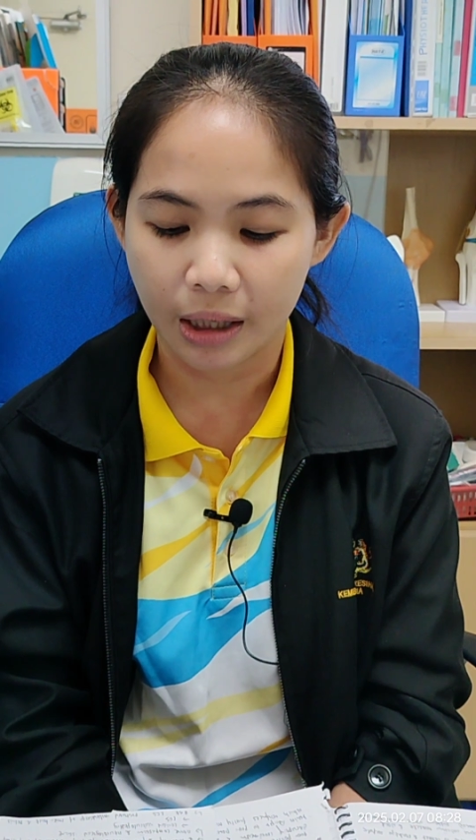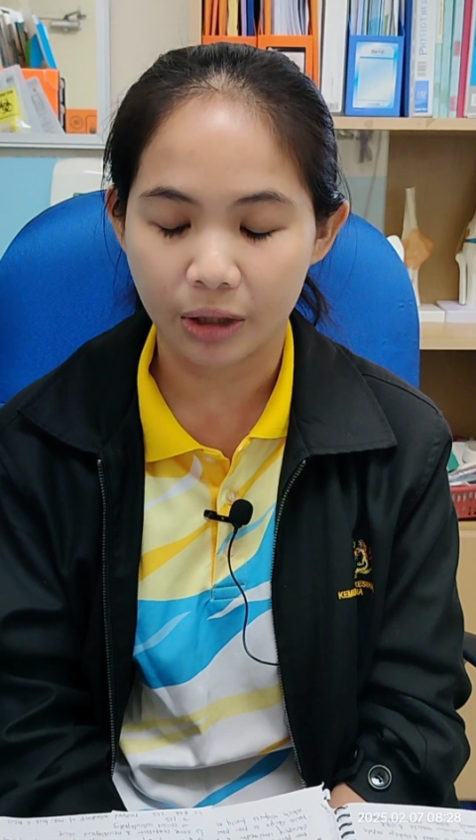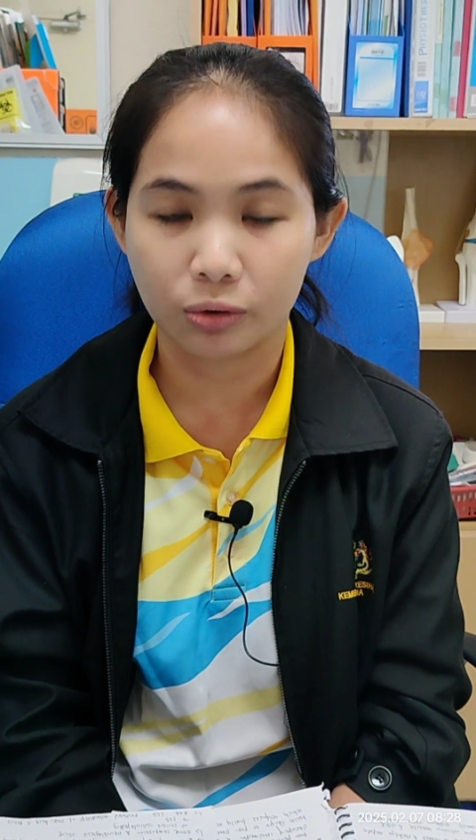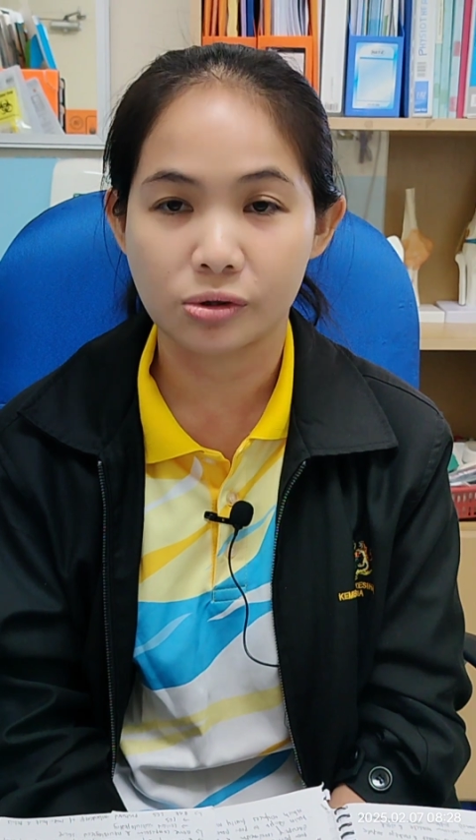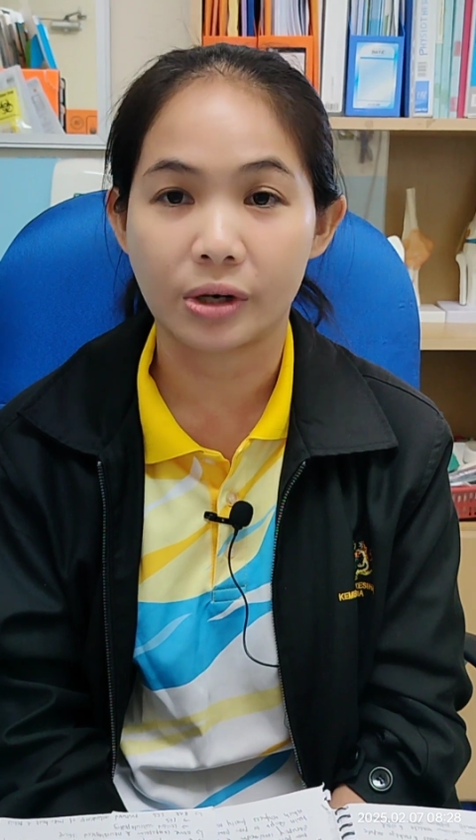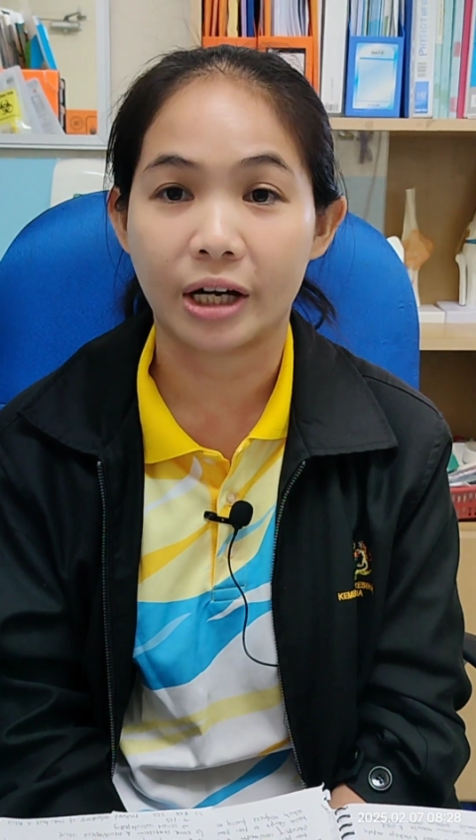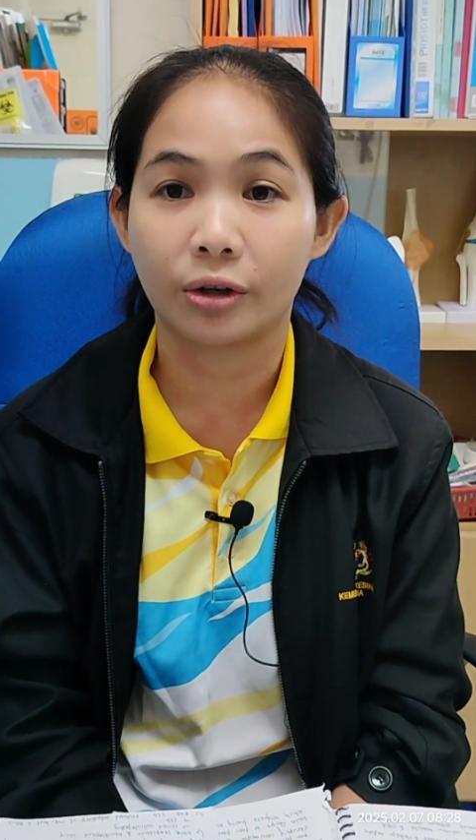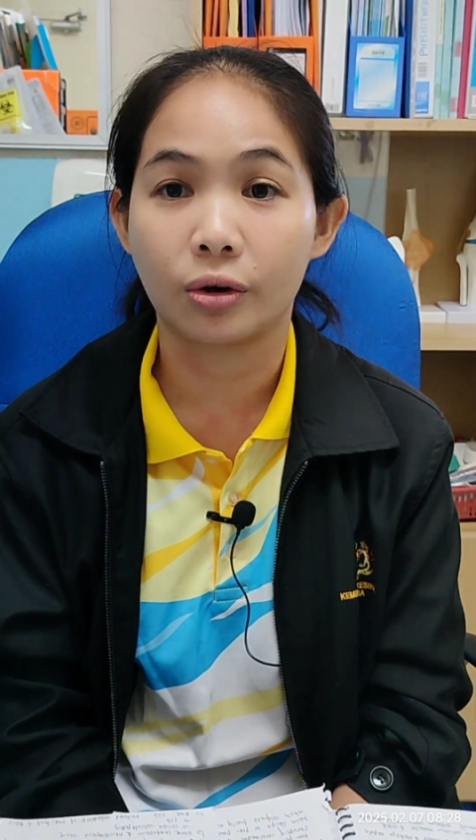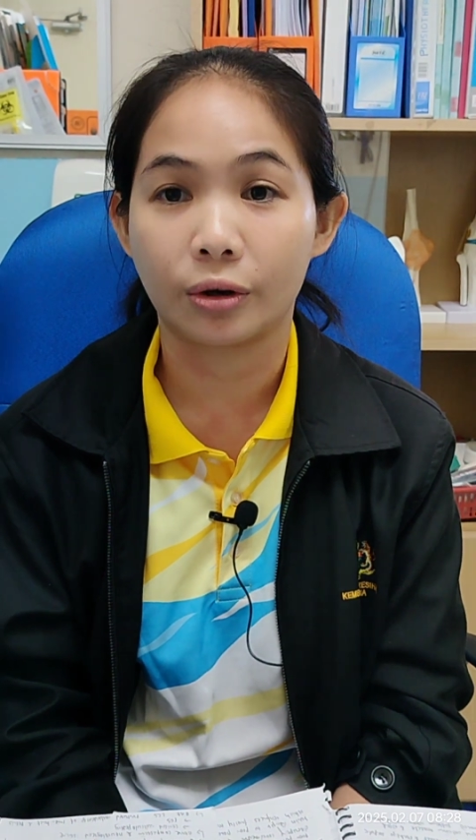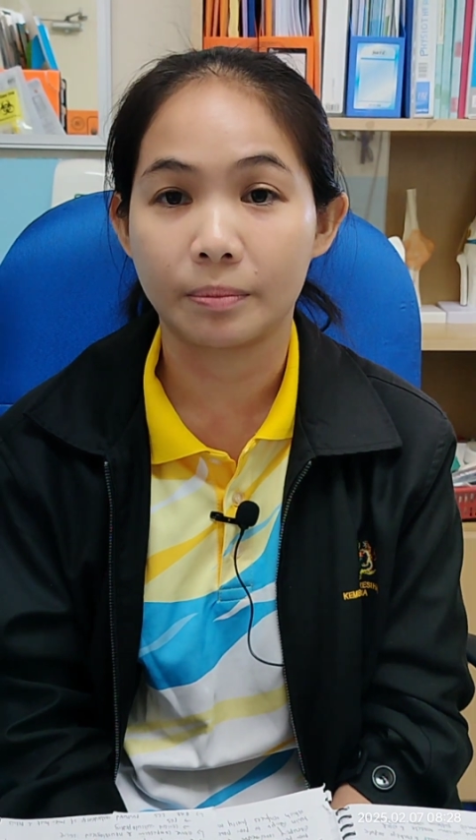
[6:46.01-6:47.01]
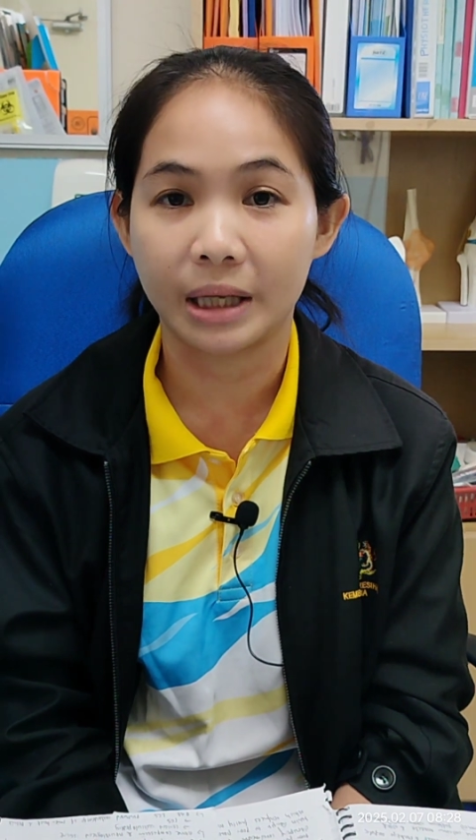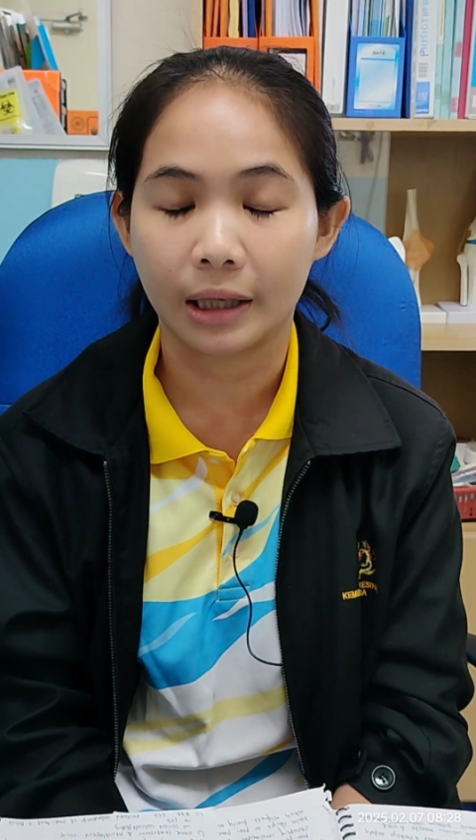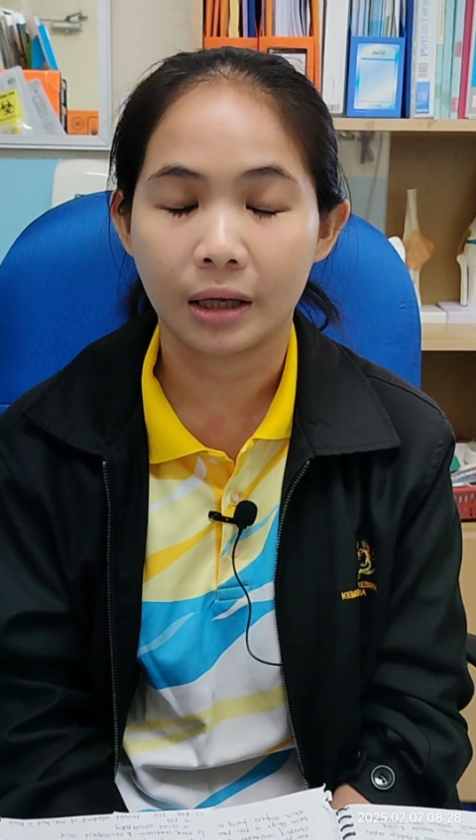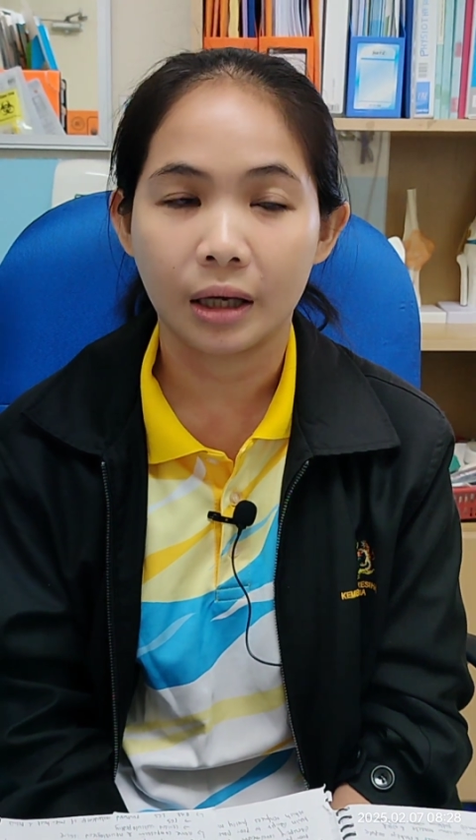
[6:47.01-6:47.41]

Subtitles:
and also ergonomic.